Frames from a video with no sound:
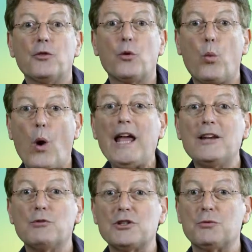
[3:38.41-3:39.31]
the way
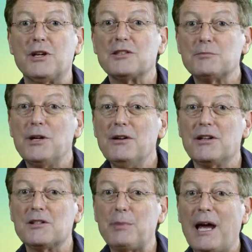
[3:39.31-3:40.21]
in which we
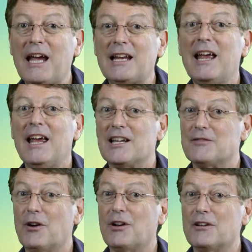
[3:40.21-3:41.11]
experience pain
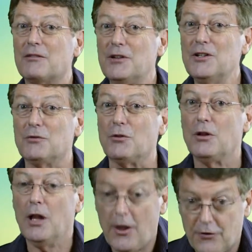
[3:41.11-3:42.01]
is very individual.